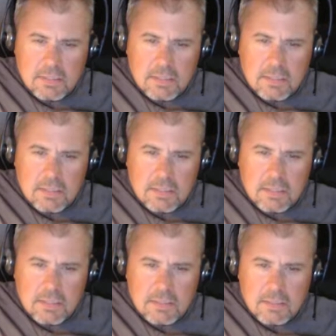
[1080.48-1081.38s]

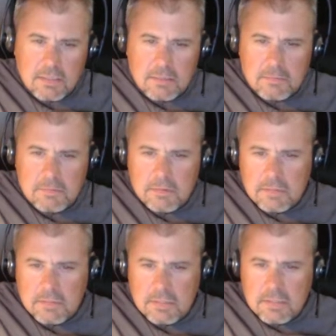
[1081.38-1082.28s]
You
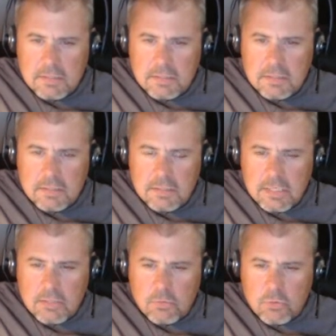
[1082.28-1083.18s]
got
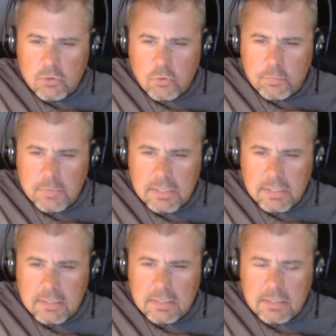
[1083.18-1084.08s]
a road
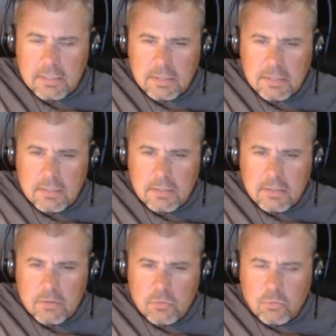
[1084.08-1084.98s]
bed.
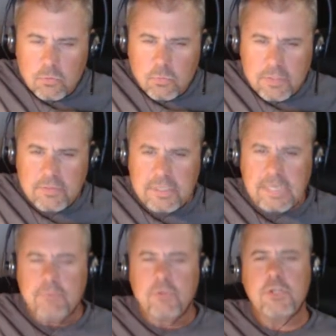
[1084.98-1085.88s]
One thing
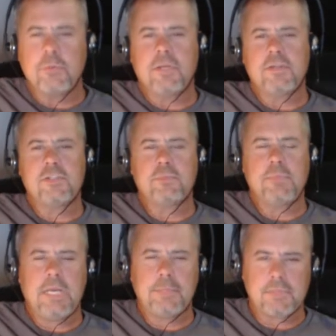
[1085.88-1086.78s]
I've learned about these
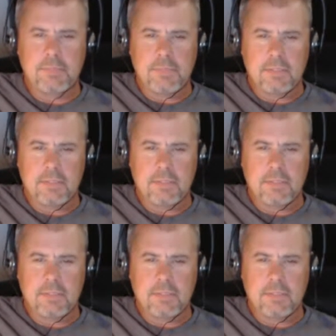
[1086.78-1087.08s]
maps, I mean,